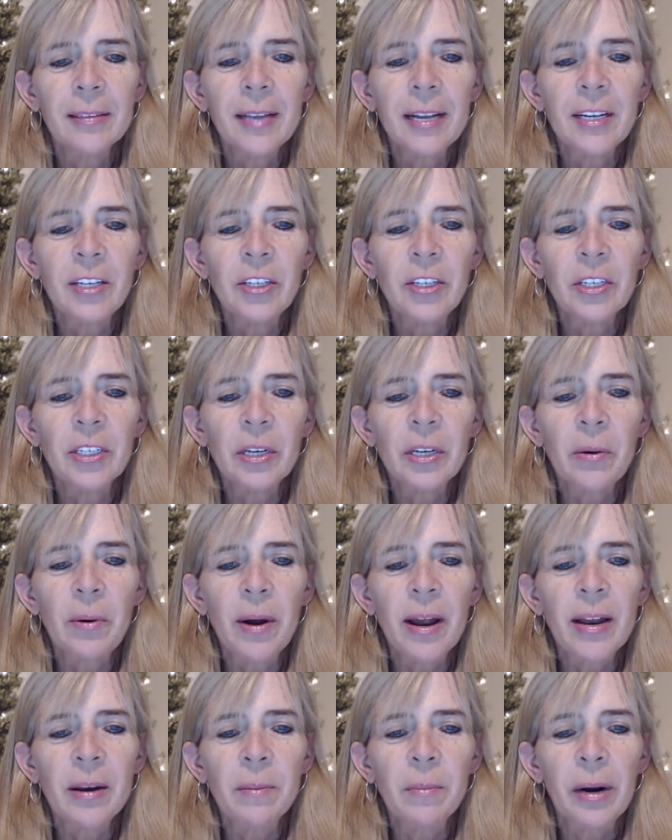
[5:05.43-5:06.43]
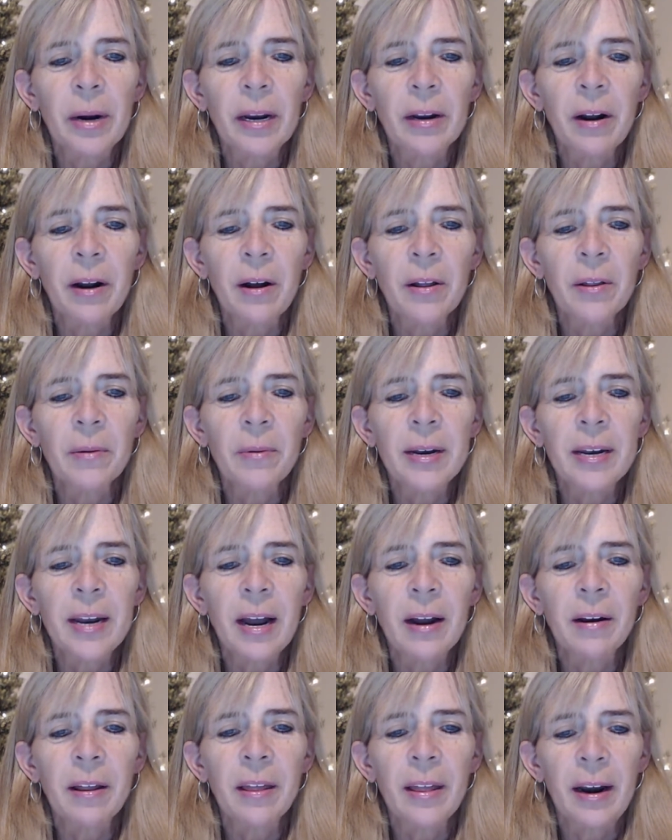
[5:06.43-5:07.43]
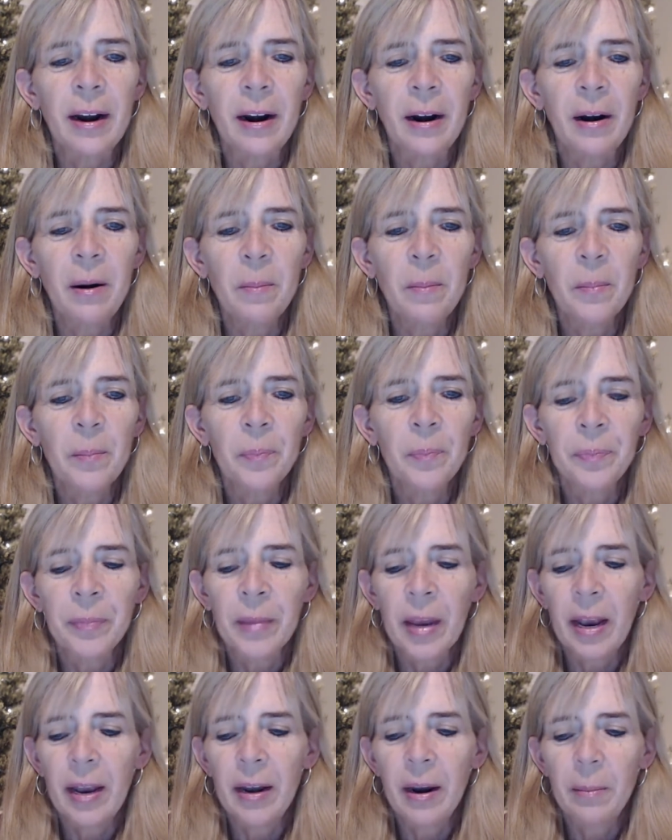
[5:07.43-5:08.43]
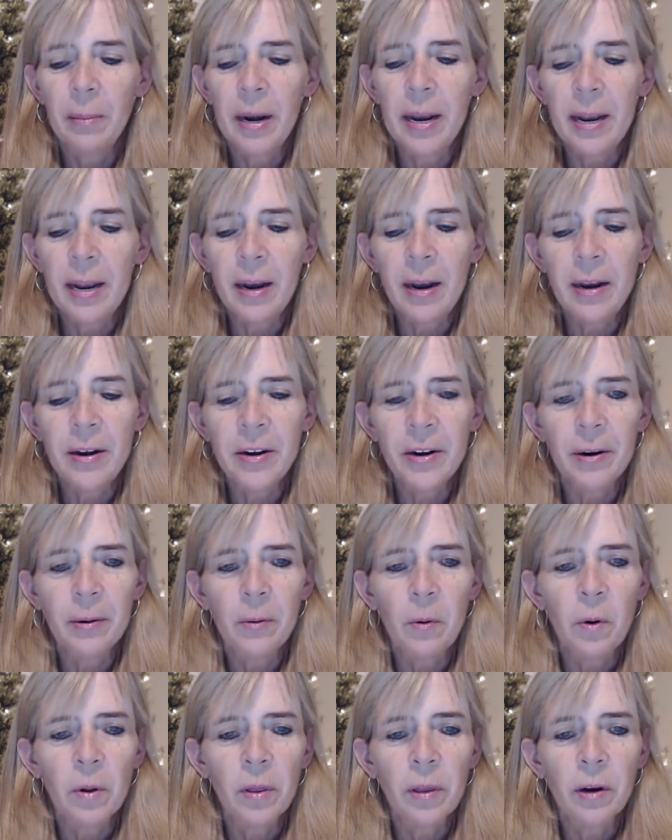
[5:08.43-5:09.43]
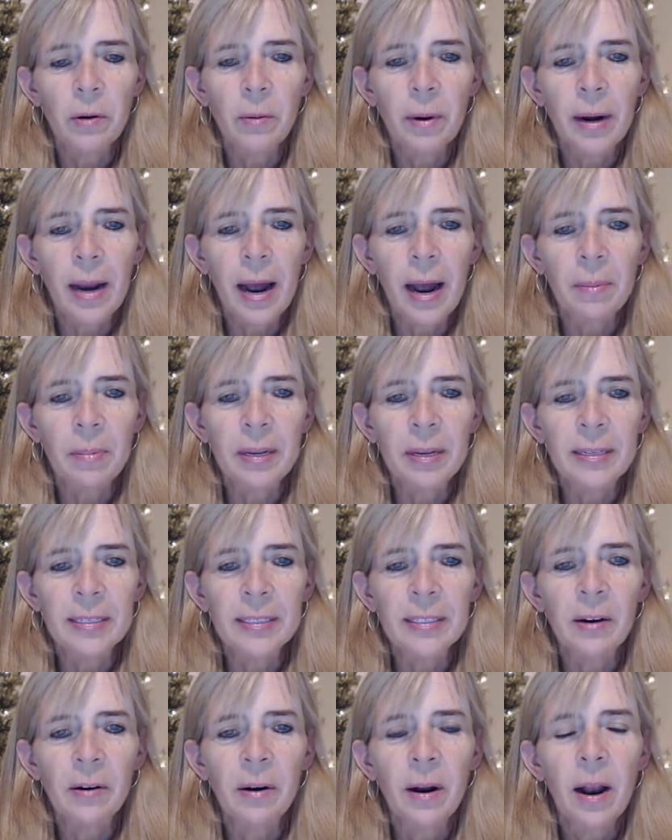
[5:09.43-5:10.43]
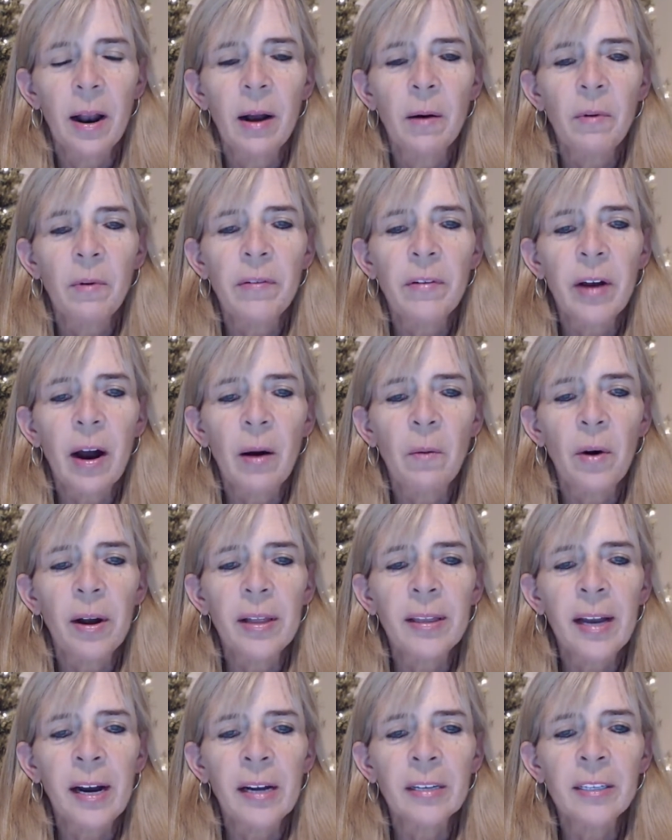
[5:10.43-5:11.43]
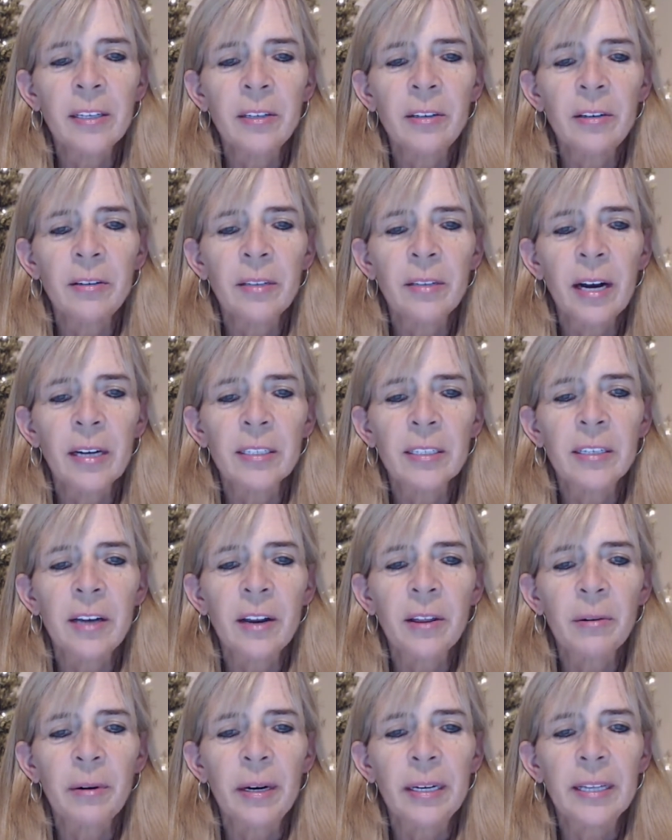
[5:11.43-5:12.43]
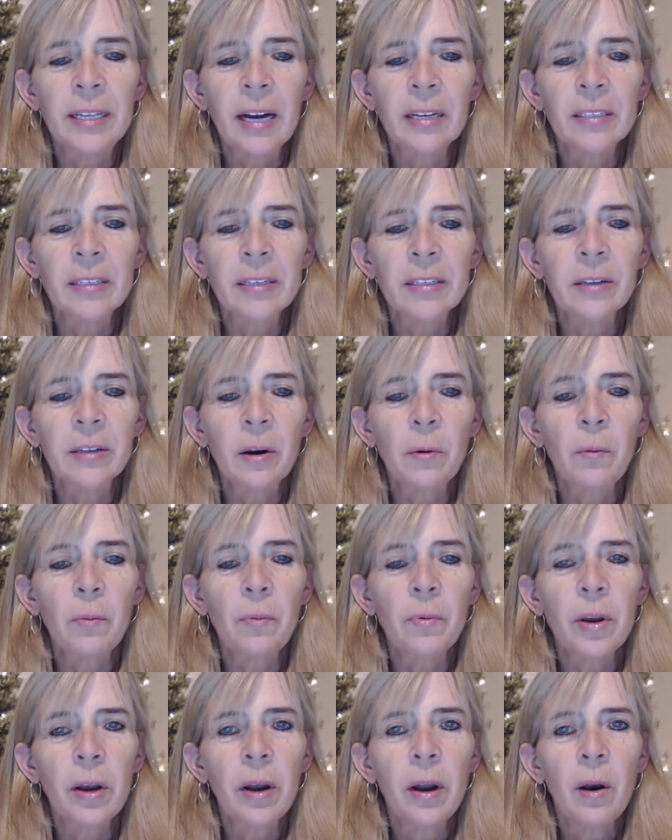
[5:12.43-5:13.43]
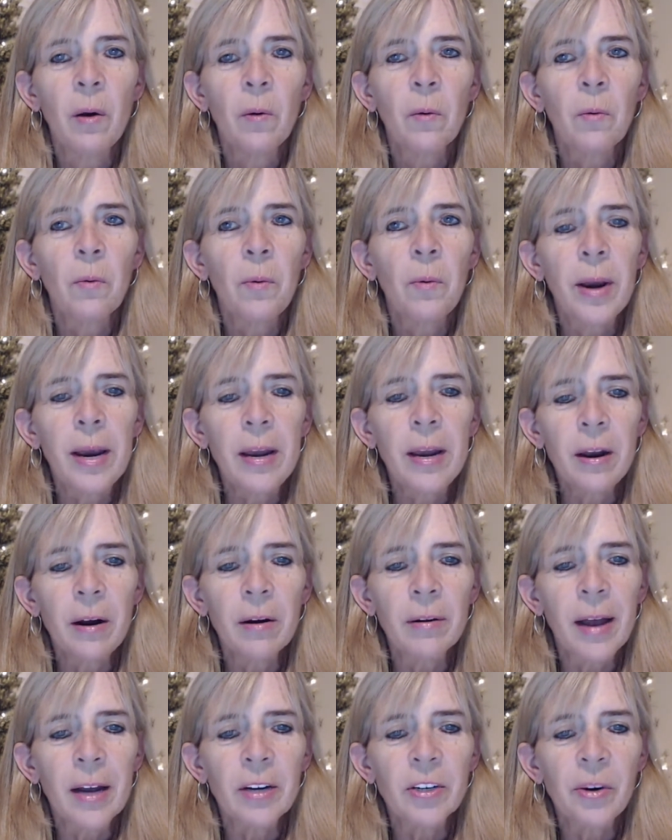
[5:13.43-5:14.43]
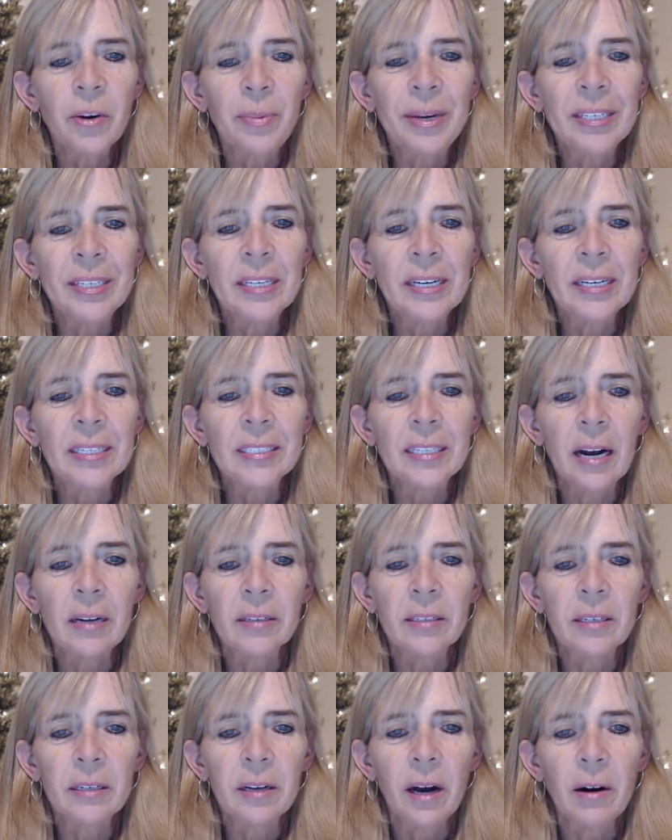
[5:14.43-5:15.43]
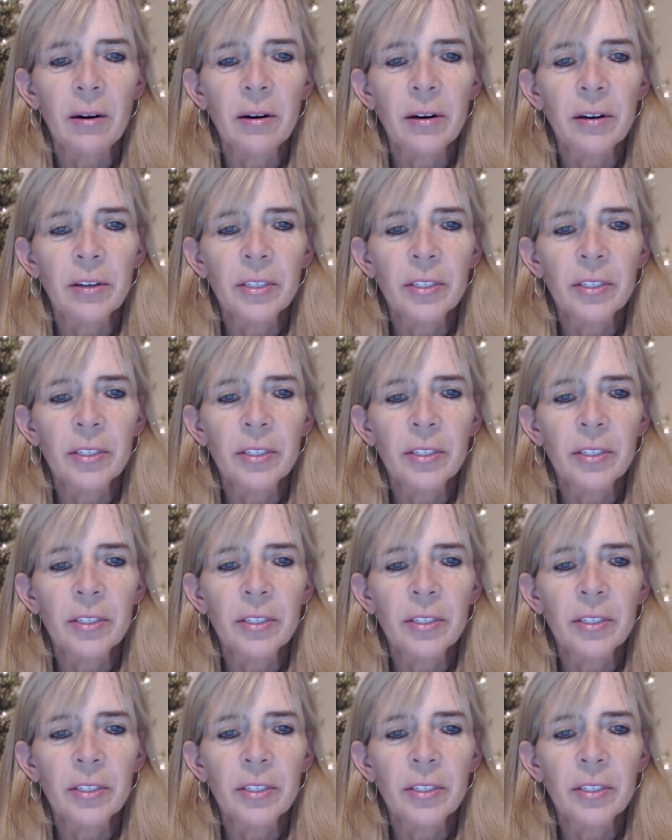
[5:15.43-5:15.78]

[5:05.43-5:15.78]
let's just go ahead and bring it all the way down to there. And I'm going to hit enter. Look what happens. So we've got 1,000, 2,000, and 3,000. So we know that should be $6,000.